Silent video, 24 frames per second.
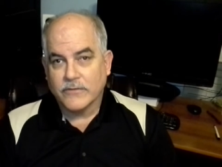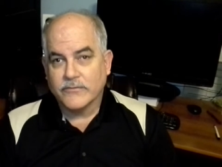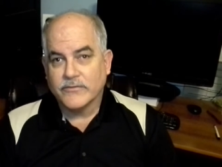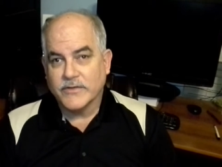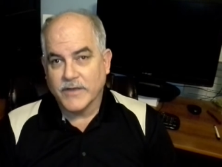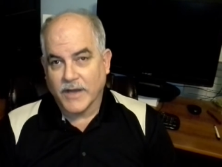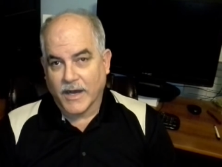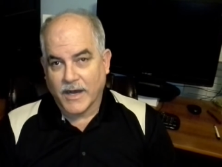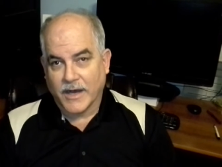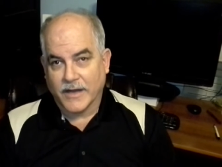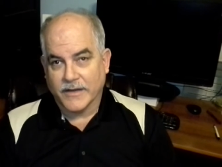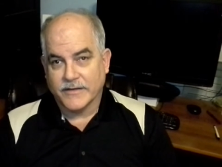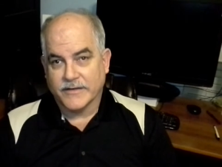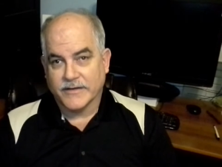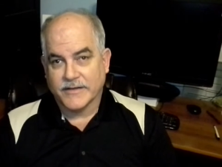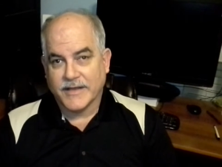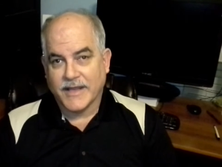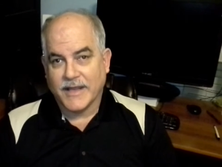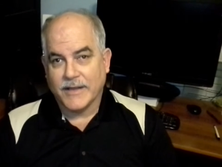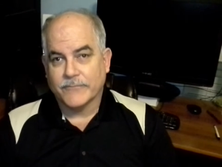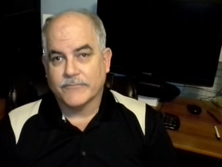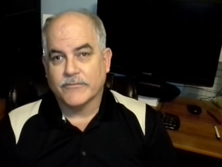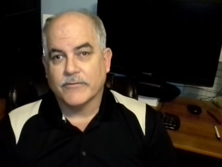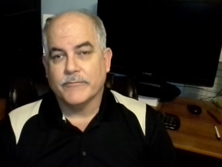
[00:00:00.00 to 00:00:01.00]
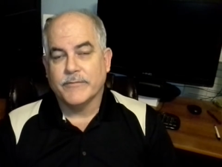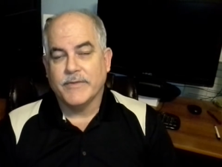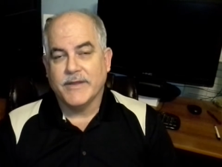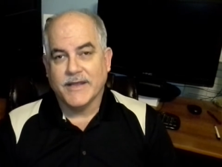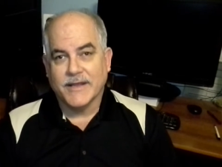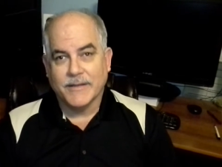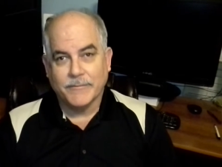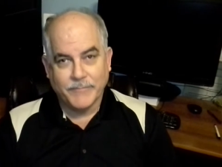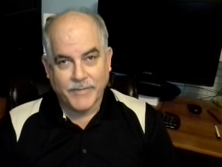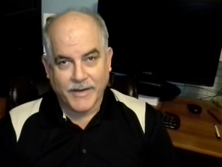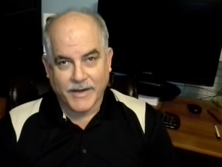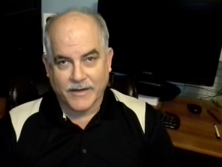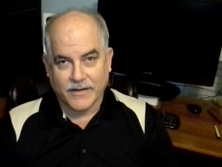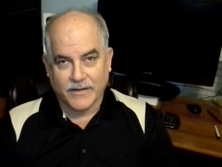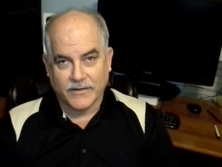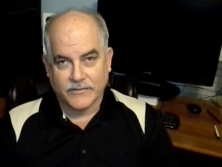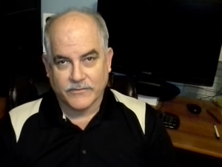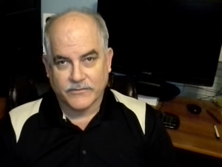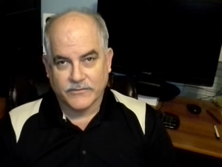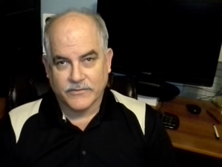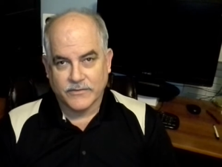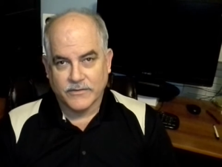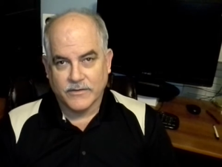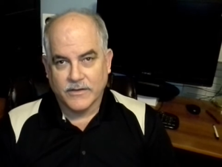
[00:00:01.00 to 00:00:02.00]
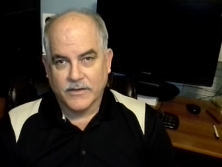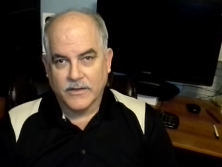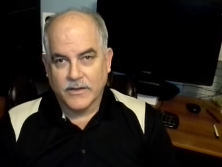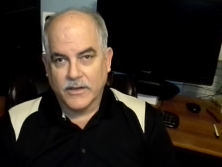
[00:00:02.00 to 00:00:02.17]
of God to keep from being embarrassed.